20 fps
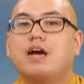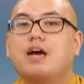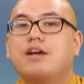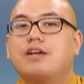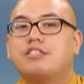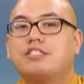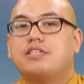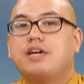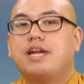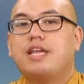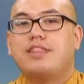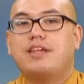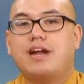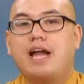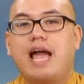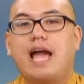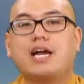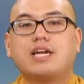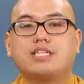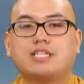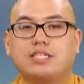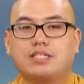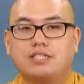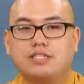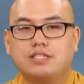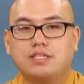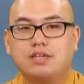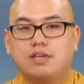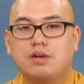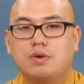Study their
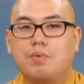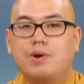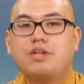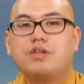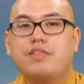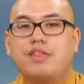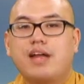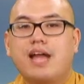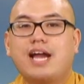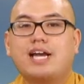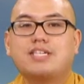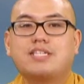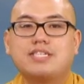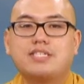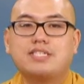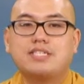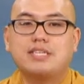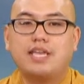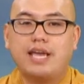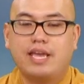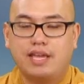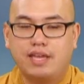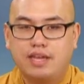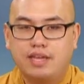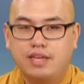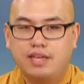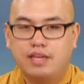actions. What do their actions say?